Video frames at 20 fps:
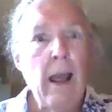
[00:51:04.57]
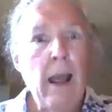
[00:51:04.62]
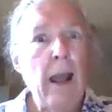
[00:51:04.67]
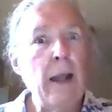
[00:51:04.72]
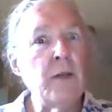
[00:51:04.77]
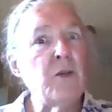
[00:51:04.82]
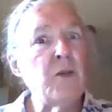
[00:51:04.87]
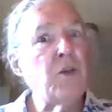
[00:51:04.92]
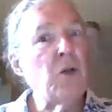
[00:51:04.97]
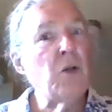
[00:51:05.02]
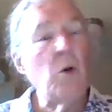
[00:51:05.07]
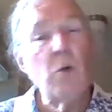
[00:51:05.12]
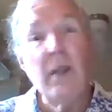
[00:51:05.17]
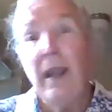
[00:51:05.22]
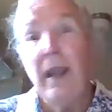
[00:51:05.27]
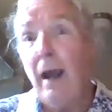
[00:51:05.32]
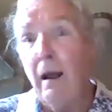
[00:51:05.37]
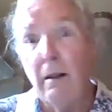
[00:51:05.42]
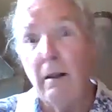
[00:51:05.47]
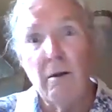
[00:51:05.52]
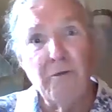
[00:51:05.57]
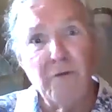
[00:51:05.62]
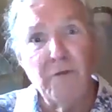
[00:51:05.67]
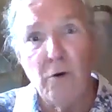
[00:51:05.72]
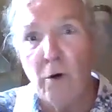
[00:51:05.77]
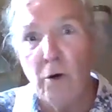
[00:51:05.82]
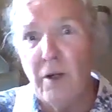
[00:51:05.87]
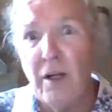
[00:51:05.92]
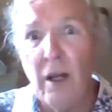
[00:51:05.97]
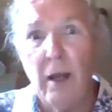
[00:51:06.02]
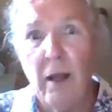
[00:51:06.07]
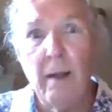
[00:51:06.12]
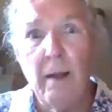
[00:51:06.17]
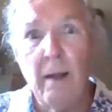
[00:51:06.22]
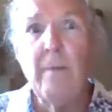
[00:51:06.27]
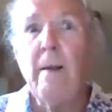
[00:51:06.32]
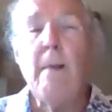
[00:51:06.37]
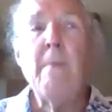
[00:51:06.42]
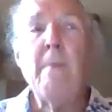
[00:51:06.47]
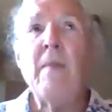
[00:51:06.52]
And so California
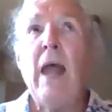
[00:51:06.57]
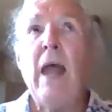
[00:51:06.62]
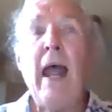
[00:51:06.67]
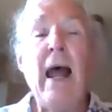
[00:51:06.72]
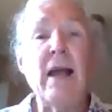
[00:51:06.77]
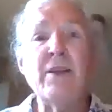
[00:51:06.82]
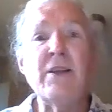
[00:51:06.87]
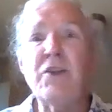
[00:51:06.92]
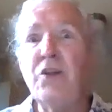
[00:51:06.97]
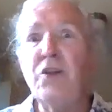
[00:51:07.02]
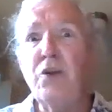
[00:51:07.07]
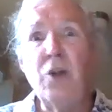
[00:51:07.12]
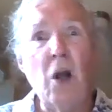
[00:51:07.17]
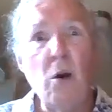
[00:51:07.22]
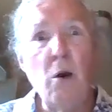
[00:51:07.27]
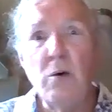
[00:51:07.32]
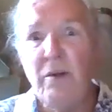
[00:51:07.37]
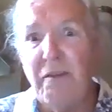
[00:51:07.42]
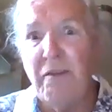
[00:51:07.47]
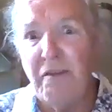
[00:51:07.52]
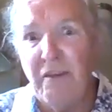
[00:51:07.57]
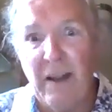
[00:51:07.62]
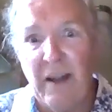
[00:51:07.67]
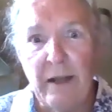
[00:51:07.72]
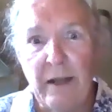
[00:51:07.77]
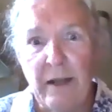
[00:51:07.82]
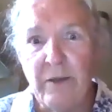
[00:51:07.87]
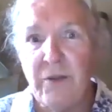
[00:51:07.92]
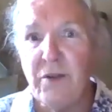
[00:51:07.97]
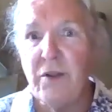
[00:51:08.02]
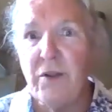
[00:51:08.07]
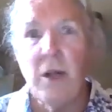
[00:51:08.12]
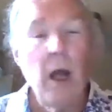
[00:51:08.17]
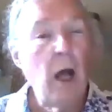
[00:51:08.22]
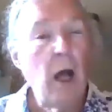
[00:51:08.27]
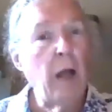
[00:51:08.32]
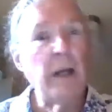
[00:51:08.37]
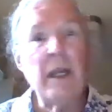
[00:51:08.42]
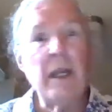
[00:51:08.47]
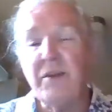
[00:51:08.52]
has no defense
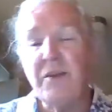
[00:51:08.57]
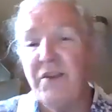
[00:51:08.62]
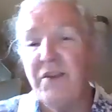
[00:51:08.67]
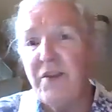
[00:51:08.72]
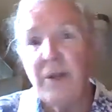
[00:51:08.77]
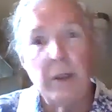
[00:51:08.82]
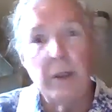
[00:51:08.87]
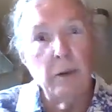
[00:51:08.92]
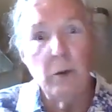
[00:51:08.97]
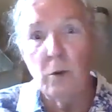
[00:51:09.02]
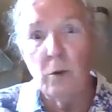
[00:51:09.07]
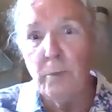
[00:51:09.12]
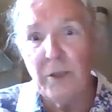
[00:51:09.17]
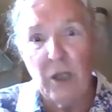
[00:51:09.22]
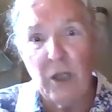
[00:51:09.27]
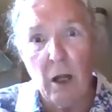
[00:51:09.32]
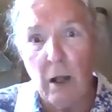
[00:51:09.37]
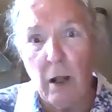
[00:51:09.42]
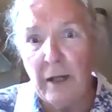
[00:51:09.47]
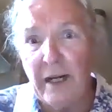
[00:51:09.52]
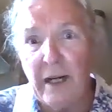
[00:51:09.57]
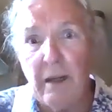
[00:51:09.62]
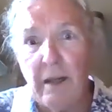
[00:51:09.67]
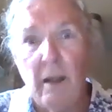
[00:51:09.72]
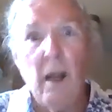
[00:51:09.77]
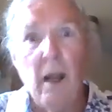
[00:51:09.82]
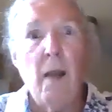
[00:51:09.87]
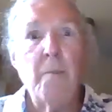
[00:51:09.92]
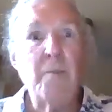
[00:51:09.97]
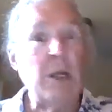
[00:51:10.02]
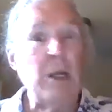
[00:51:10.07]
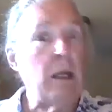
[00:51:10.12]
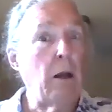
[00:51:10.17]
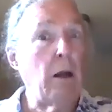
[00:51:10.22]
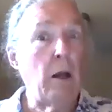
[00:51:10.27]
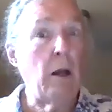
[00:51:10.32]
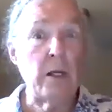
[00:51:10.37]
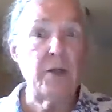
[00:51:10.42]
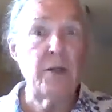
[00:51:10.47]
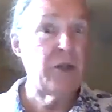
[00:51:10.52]
against the Illuminati
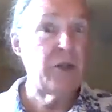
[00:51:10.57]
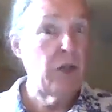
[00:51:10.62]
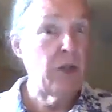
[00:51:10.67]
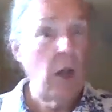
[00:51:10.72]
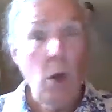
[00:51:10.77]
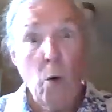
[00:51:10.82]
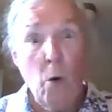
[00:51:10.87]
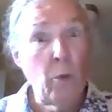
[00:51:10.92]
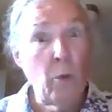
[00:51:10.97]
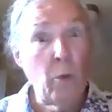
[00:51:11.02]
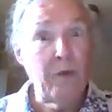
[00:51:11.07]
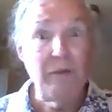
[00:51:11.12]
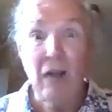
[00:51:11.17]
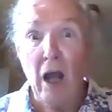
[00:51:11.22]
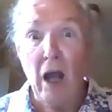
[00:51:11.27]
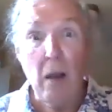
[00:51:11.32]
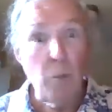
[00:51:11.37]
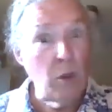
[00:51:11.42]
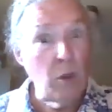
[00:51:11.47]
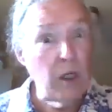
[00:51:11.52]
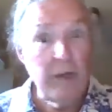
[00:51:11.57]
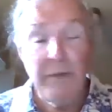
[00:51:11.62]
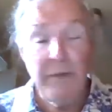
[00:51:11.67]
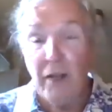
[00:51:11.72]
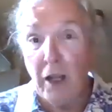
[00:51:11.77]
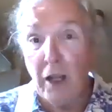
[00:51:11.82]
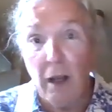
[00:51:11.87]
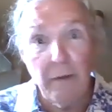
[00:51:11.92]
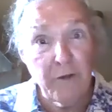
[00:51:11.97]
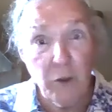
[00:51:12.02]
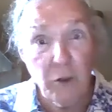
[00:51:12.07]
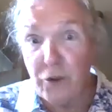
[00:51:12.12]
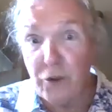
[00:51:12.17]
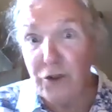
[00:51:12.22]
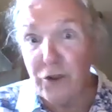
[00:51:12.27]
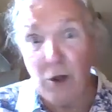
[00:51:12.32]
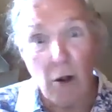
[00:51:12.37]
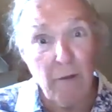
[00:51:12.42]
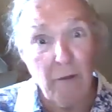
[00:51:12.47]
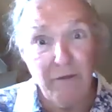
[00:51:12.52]
because we've got one in the governor's
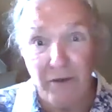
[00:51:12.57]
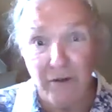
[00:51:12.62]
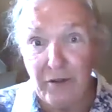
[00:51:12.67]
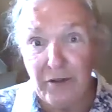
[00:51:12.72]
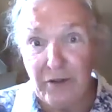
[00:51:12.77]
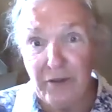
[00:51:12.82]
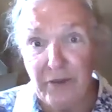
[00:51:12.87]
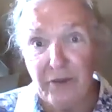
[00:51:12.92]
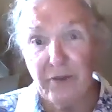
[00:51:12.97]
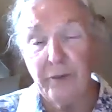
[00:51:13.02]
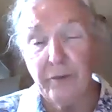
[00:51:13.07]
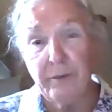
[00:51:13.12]
office.